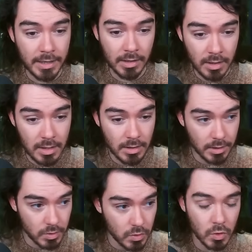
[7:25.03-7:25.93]
And I think
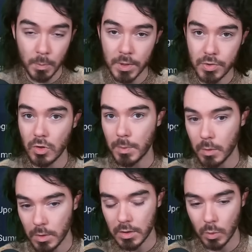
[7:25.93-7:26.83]
that's super, super
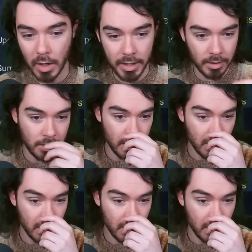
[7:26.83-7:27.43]
worthwhile,